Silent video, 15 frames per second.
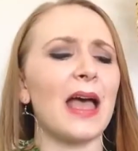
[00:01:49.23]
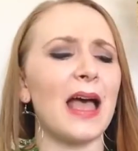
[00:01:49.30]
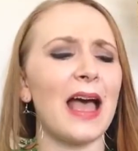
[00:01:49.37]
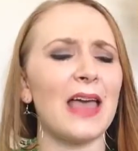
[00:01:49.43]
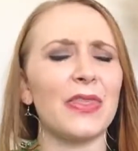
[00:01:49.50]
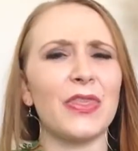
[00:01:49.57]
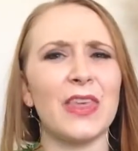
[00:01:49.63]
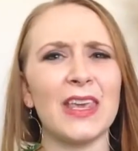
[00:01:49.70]

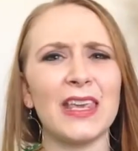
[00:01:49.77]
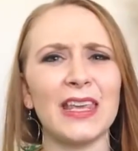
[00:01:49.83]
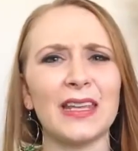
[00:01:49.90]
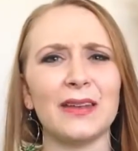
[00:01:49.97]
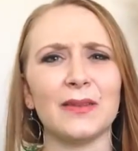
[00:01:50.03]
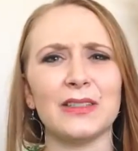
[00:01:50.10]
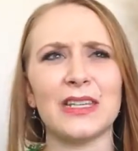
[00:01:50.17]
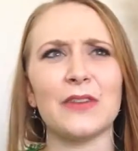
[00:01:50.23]
I think
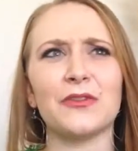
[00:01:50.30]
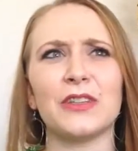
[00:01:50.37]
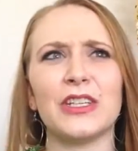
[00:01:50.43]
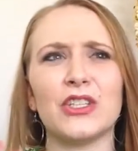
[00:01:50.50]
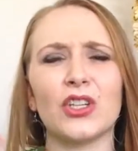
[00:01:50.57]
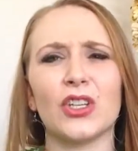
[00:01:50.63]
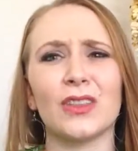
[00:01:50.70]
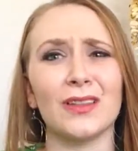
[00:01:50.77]
it definitely
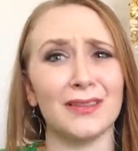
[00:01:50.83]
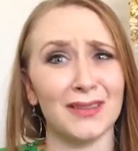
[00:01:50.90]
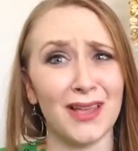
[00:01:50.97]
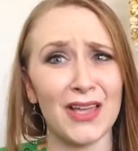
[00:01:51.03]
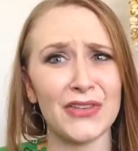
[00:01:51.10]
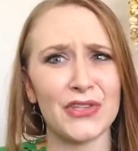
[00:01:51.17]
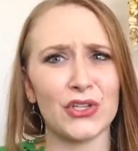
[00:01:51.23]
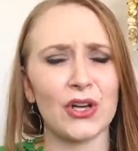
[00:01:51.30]
took the
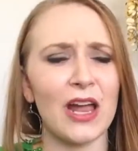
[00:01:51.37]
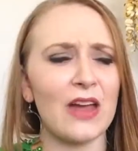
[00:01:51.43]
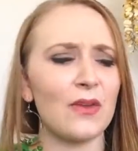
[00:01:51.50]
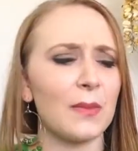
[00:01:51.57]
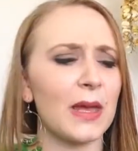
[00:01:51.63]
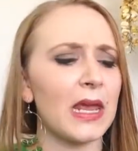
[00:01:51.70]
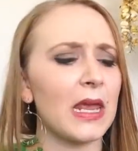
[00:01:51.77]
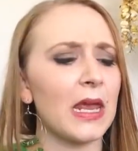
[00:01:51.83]
luster out
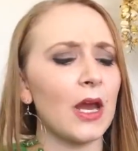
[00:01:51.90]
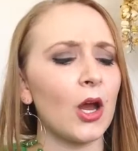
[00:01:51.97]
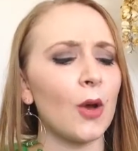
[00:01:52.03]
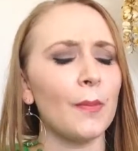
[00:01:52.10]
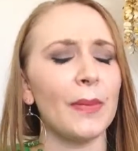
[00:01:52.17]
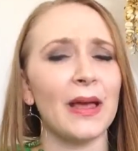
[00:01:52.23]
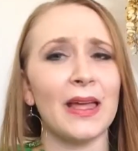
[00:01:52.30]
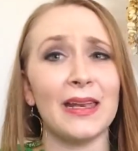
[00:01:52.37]
of my
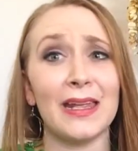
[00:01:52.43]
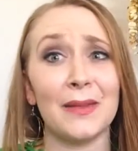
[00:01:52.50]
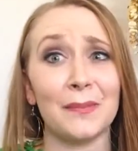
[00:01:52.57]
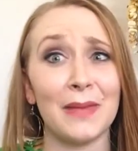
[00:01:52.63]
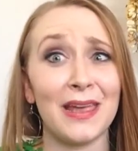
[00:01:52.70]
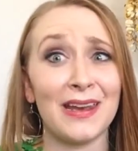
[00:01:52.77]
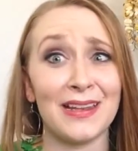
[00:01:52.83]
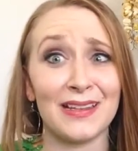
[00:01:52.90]
hair, but it
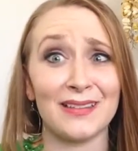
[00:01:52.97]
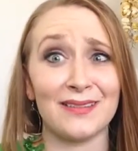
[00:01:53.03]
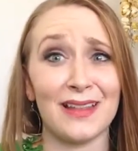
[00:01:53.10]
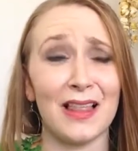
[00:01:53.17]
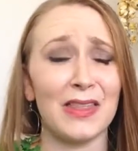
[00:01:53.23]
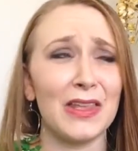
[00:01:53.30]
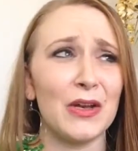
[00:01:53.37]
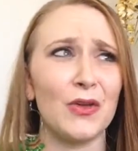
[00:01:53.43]
made it
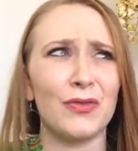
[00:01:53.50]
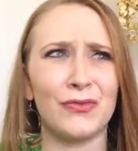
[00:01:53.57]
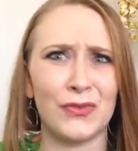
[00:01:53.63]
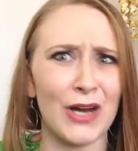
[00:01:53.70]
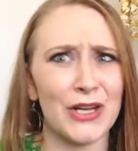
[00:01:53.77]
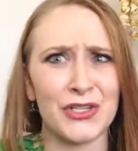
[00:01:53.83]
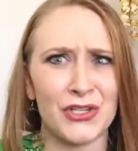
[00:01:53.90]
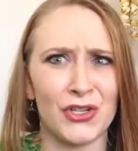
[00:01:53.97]
a little
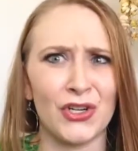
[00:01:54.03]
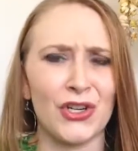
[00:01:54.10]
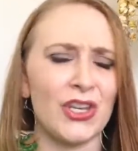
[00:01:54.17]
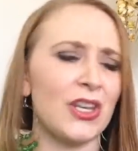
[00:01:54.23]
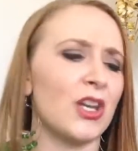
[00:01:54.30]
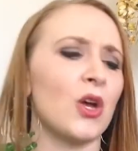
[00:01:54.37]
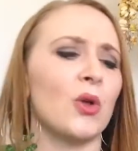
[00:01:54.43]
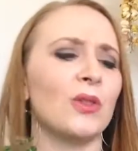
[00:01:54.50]
fresher,
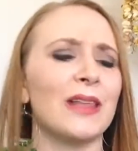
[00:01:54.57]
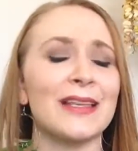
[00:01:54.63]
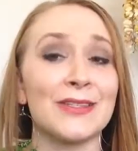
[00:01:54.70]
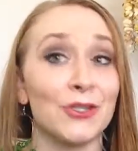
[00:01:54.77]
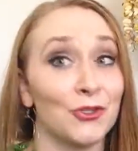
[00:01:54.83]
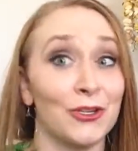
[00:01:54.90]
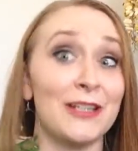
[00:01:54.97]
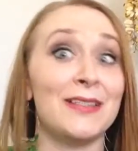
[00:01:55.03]
you know,
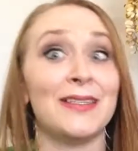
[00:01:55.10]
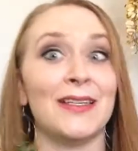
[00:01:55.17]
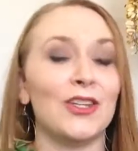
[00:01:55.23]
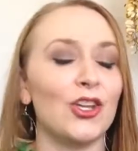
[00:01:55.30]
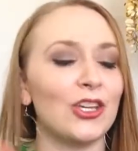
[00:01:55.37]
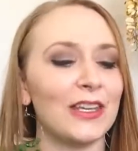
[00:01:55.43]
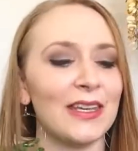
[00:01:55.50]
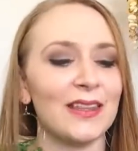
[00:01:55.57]
less greasy
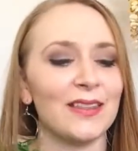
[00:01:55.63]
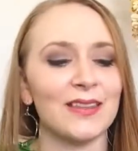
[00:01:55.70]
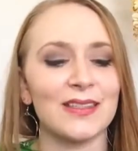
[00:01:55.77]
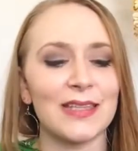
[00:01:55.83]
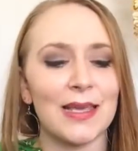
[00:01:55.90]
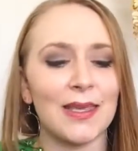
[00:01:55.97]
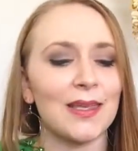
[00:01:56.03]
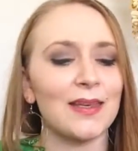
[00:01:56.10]
looking the
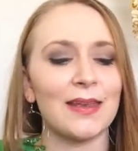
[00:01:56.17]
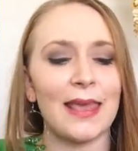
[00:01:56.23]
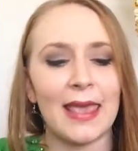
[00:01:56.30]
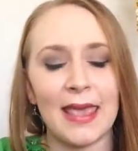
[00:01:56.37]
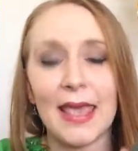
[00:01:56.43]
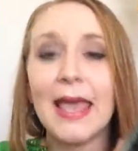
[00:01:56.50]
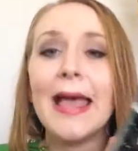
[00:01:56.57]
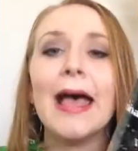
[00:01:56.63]
second
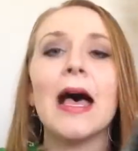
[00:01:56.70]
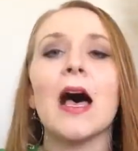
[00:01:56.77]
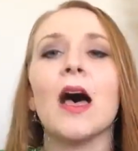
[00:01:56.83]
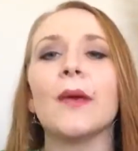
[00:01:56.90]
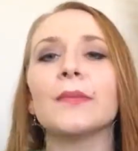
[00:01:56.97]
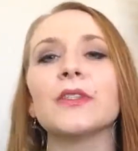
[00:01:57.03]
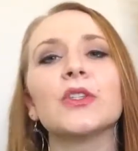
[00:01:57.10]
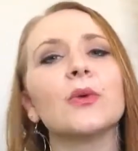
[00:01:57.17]
day.
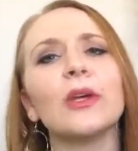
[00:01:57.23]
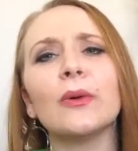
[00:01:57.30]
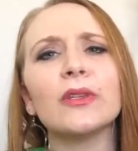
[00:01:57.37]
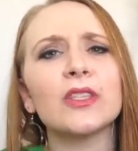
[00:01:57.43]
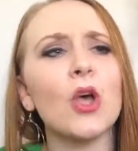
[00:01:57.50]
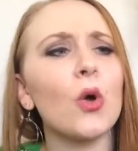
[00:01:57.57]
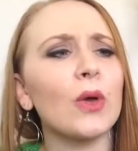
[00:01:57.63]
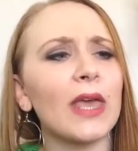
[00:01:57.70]
So it
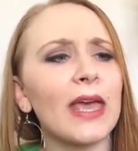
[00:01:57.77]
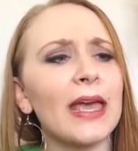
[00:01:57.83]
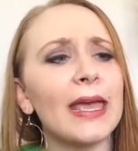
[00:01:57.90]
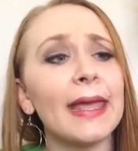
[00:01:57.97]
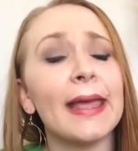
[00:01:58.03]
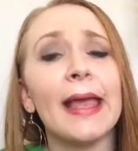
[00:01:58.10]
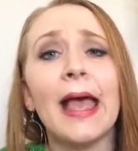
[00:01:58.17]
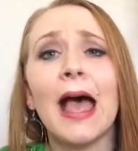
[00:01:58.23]
was
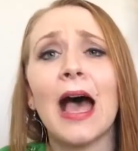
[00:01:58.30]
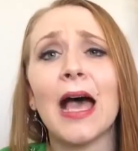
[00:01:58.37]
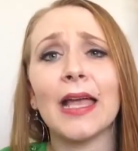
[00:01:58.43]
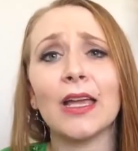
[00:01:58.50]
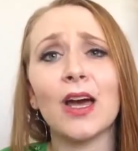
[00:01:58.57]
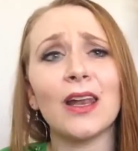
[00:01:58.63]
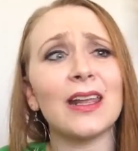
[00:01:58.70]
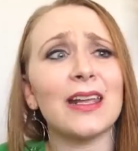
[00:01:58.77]
okay. I
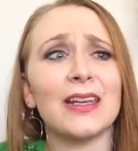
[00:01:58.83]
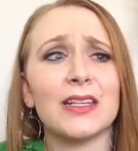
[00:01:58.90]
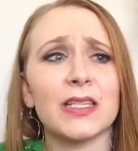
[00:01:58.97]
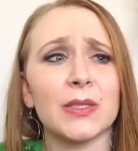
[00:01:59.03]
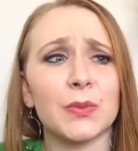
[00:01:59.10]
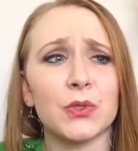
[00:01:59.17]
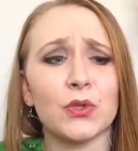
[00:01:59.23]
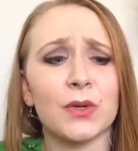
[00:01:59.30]
got it in a
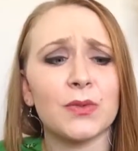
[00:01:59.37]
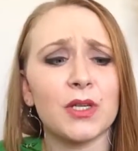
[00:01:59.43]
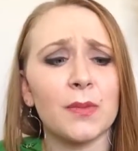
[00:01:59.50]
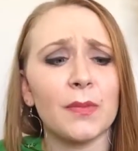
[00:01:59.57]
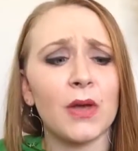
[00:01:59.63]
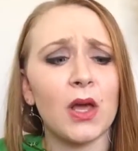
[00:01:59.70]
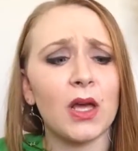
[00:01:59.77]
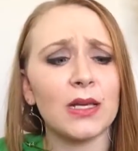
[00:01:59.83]

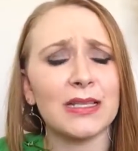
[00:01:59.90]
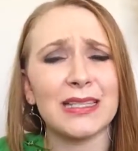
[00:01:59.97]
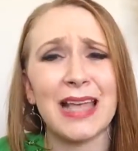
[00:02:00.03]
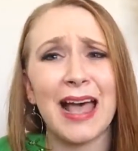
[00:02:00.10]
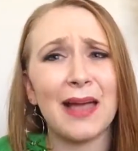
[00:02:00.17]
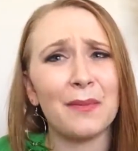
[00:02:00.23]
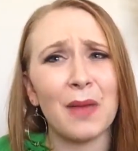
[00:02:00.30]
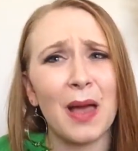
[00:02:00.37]
subscription box.
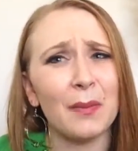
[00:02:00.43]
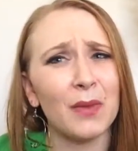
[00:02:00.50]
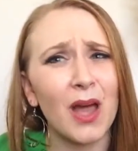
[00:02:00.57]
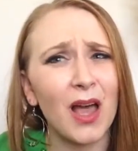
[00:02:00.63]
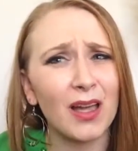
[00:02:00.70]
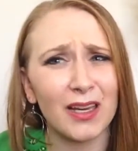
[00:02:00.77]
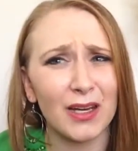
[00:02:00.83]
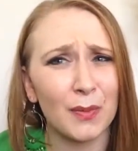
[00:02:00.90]
I'm
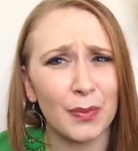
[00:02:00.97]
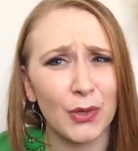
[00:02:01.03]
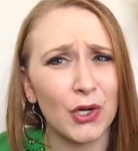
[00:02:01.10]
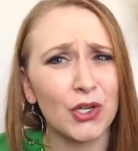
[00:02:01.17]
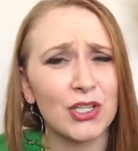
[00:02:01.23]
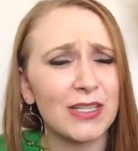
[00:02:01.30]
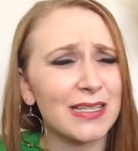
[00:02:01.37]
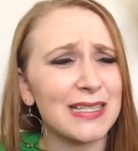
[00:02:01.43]
not going to
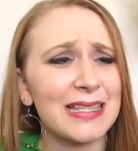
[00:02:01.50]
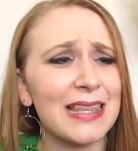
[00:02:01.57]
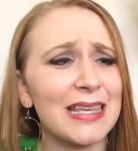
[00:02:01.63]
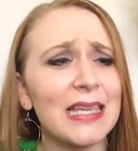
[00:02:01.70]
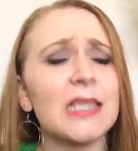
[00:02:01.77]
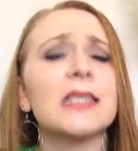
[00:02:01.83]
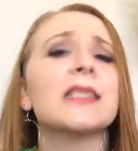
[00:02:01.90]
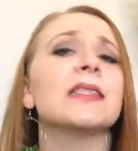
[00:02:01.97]
purchase
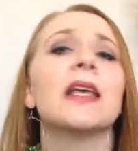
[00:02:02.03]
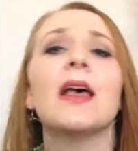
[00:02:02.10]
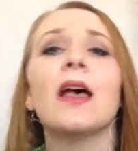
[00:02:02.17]
this.